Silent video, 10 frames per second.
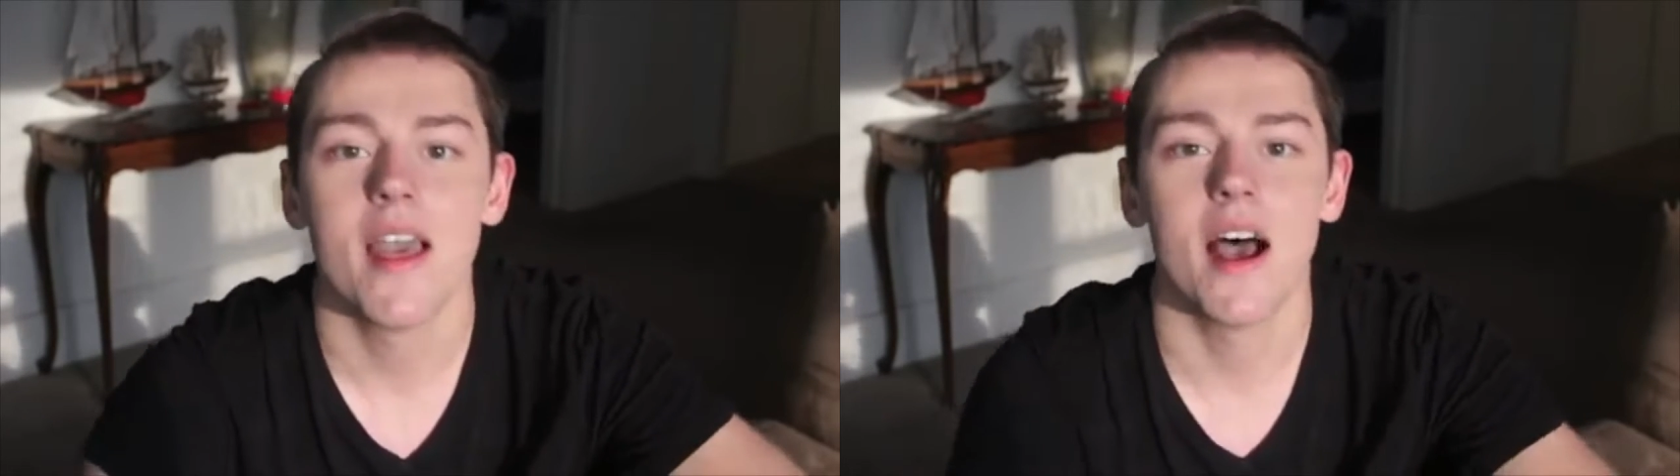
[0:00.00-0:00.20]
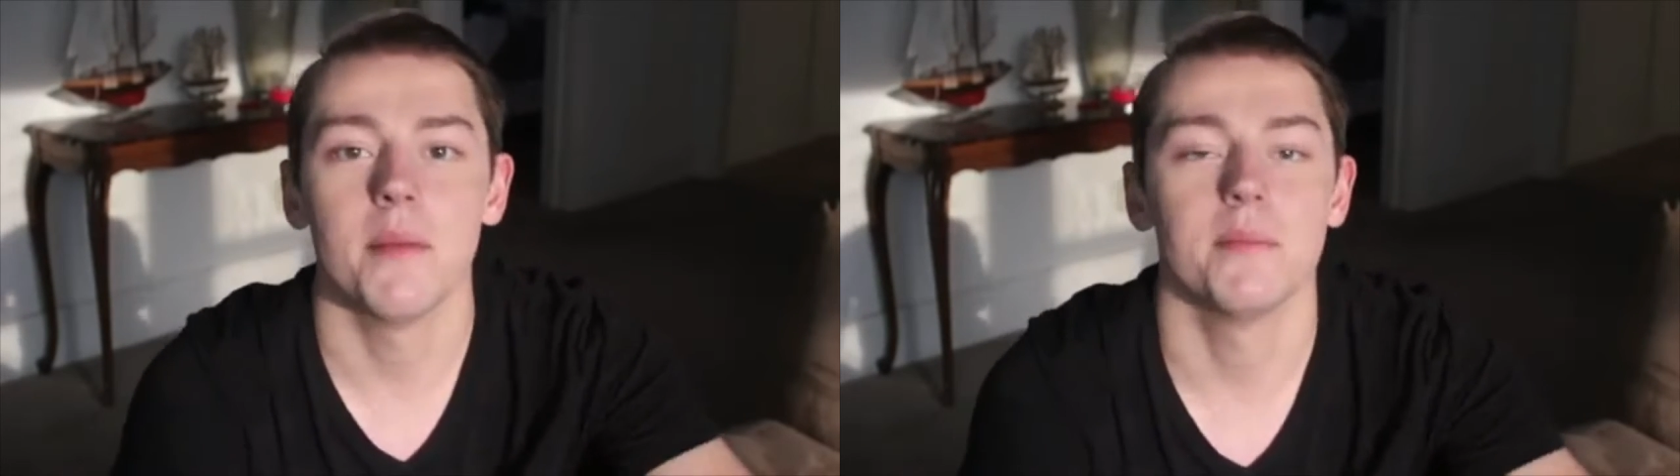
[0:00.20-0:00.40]

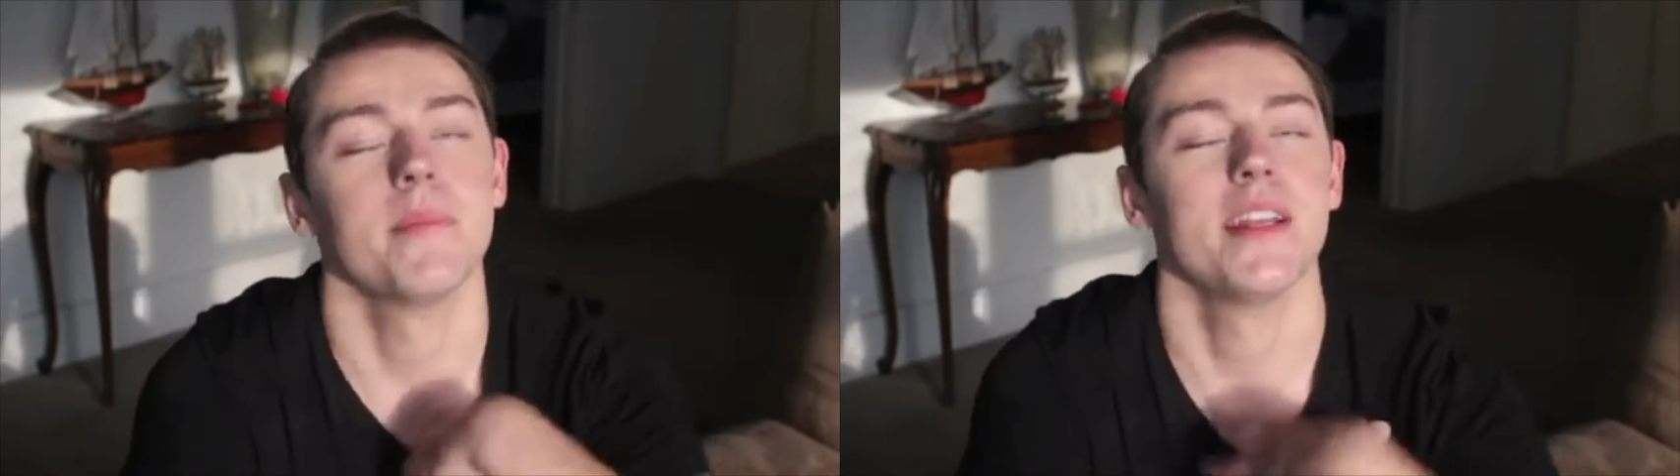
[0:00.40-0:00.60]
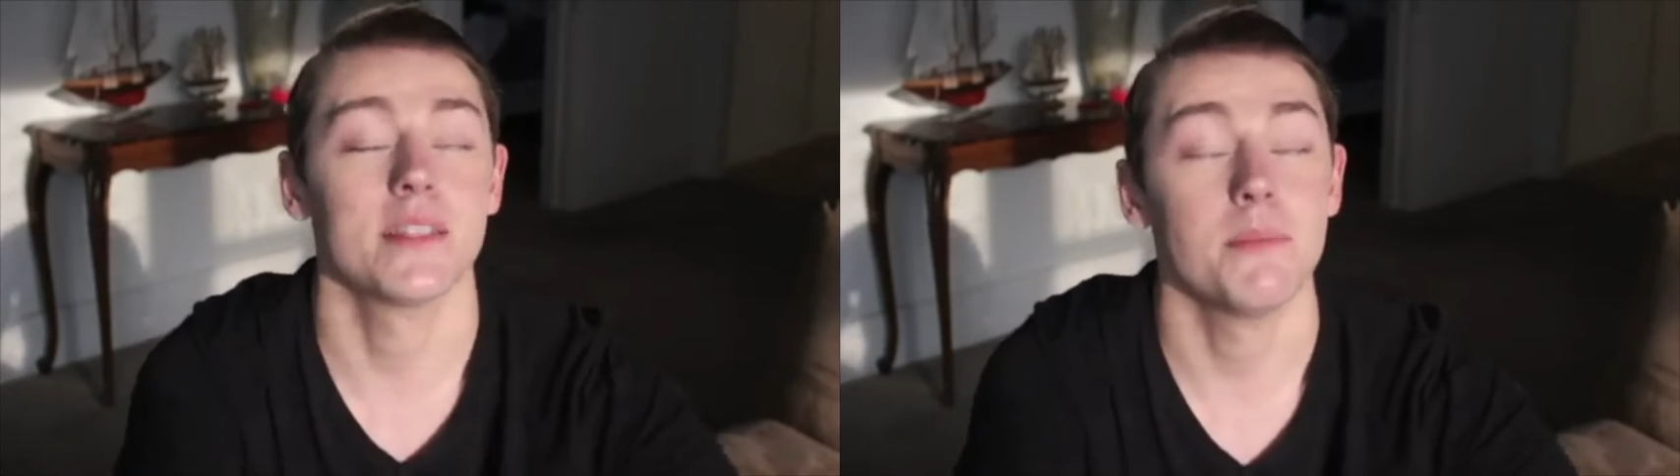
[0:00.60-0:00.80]

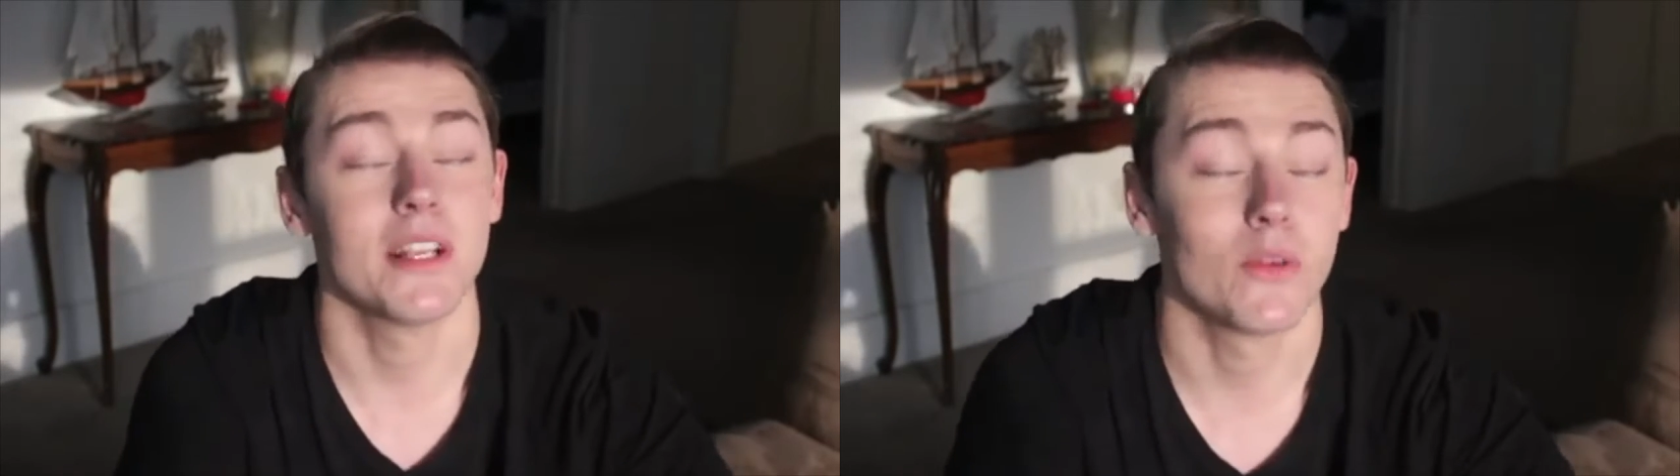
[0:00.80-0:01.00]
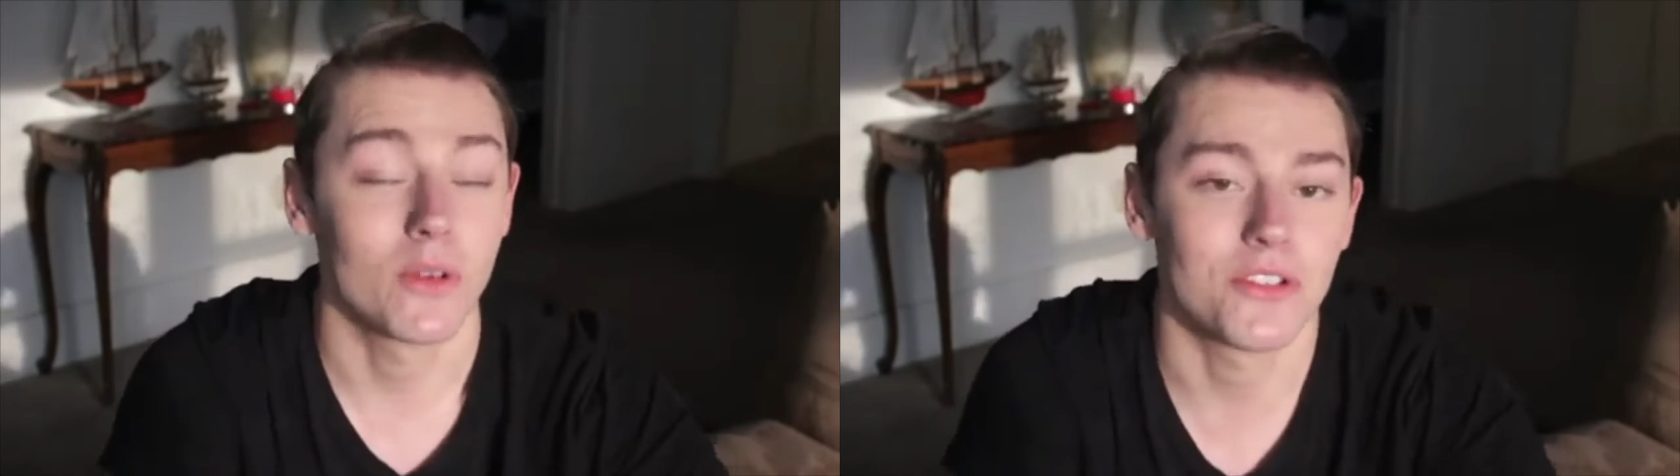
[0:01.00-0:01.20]
It's a
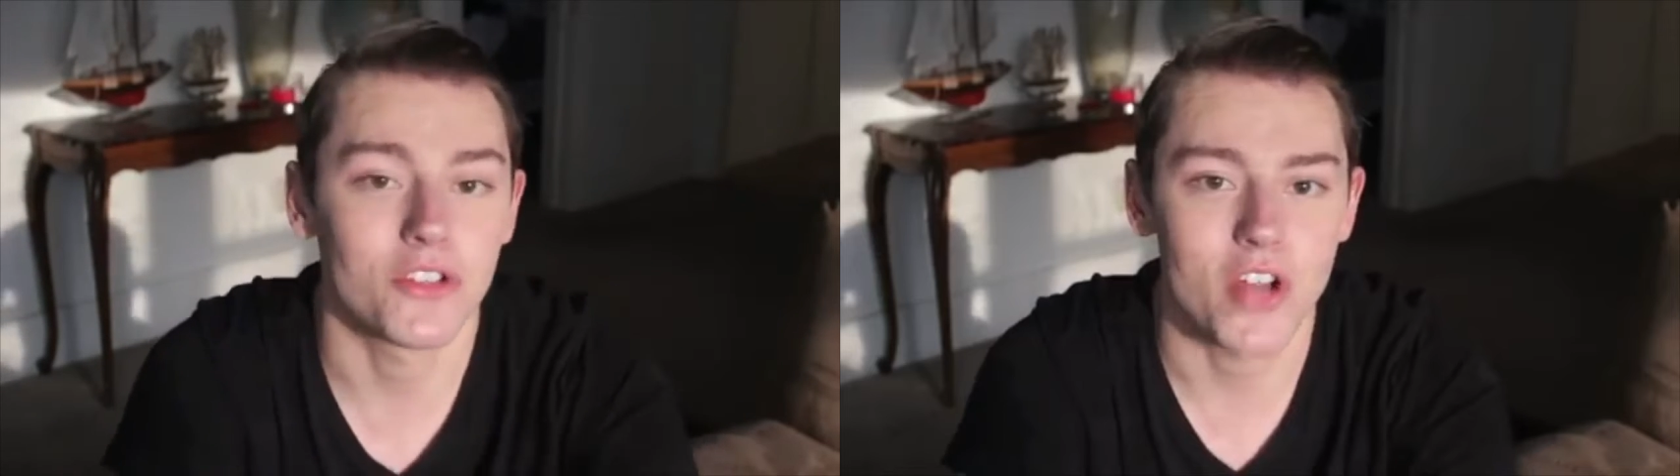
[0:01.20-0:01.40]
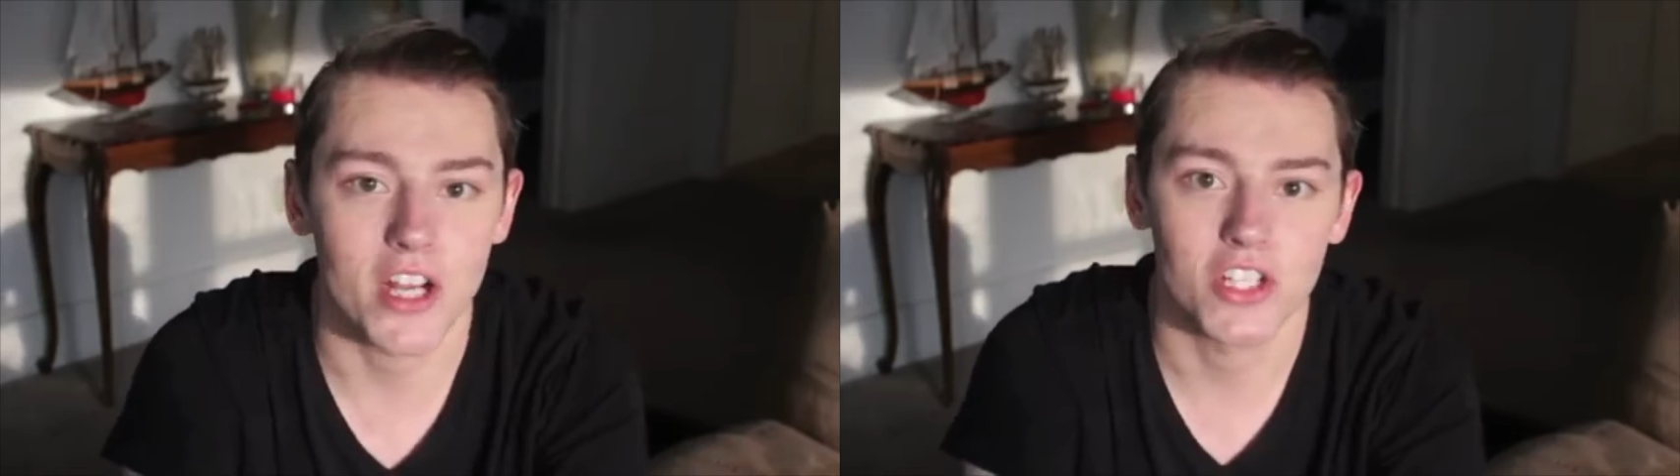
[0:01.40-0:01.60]
big tourist
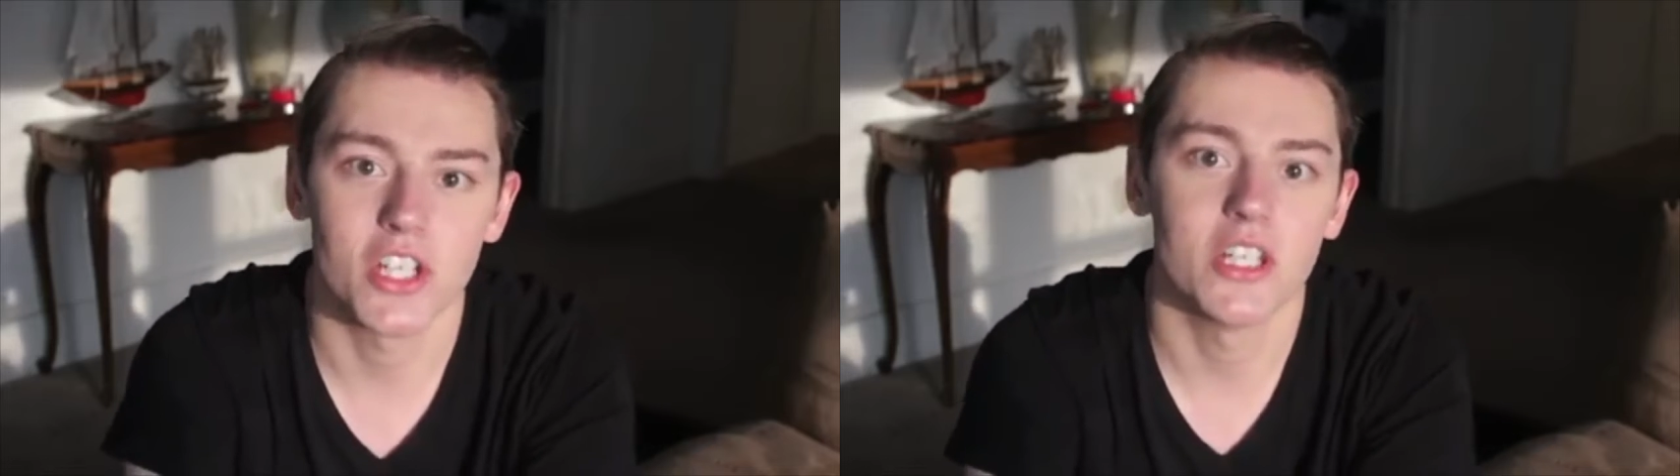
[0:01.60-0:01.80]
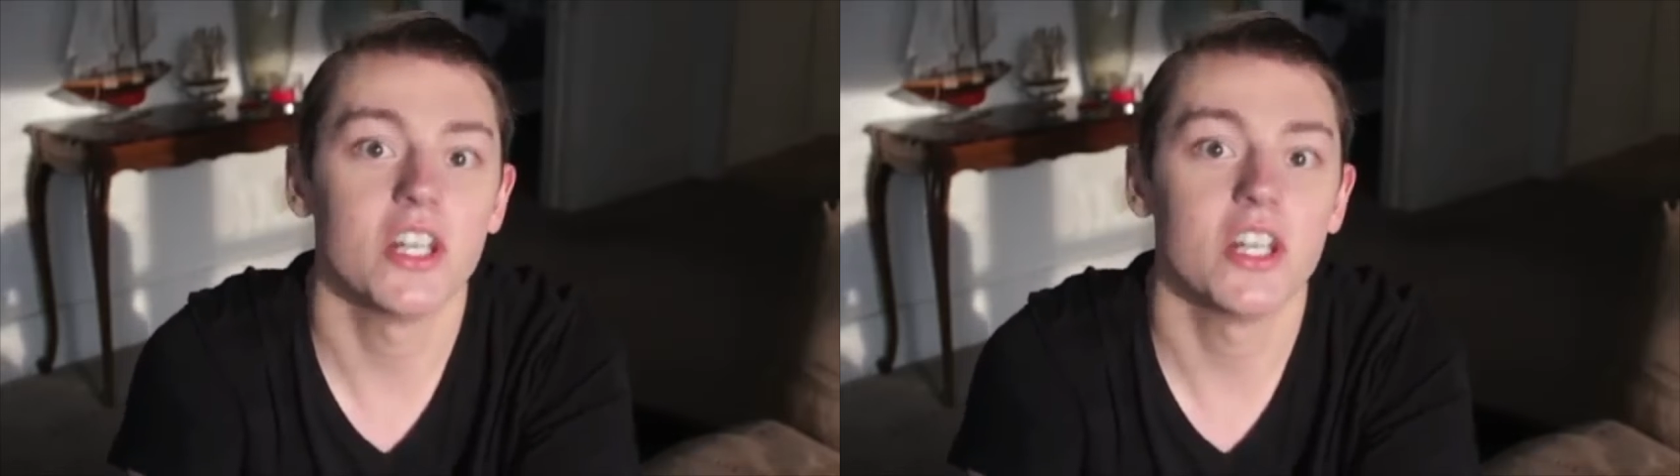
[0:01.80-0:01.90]
attraction,